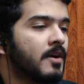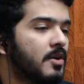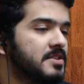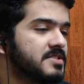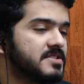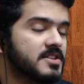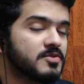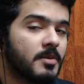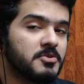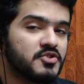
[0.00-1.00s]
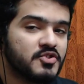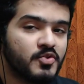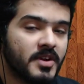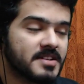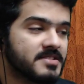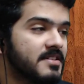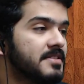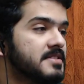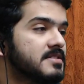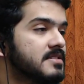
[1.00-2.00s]
Alright, and gentlemen, this is Reaction,
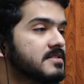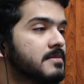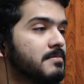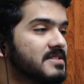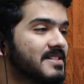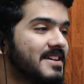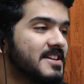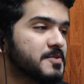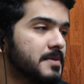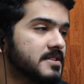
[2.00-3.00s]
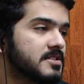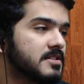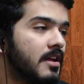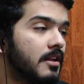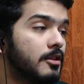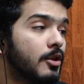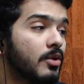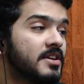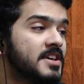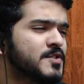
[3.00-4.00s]
and this is Miscellaneous Myths,
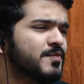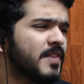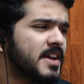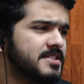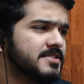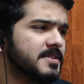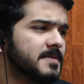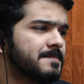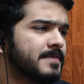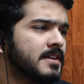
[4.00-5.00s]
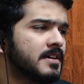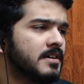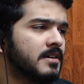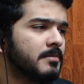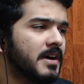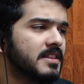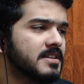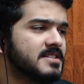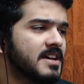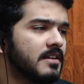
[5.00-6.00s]
Loki's Wager, by
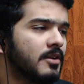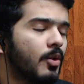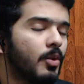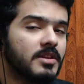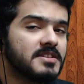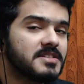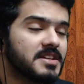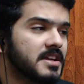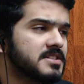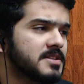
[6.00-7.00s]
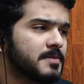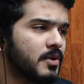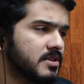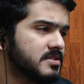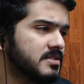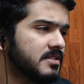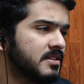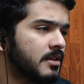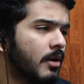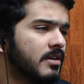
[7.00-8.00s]
the channel Overly Sarcastic Production.
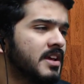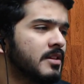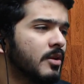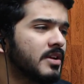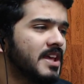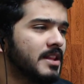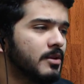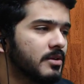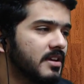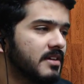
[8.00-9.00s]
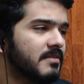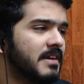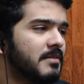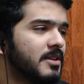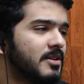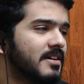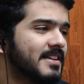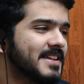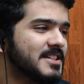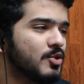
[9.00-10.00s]
Loki, Loki, Loki, when will you
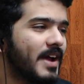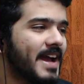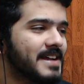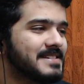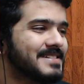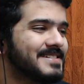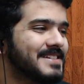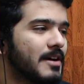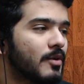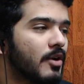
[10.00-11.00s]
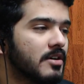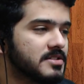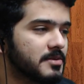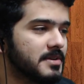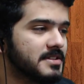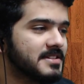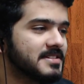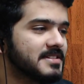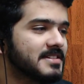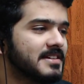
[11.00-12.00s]
learn that your actions have
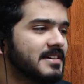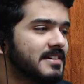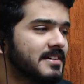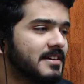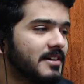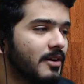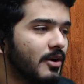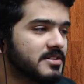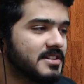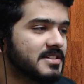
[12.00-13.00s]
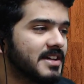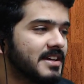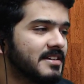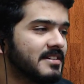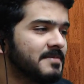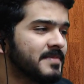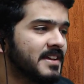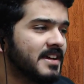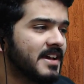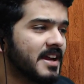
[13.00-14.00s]
consequences? Alternate title,
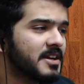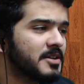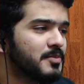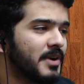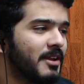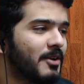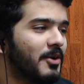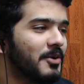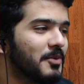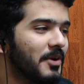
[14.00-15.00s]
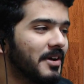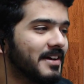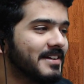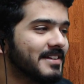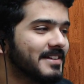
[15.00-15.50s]
Haircut Prank Gone Wrong.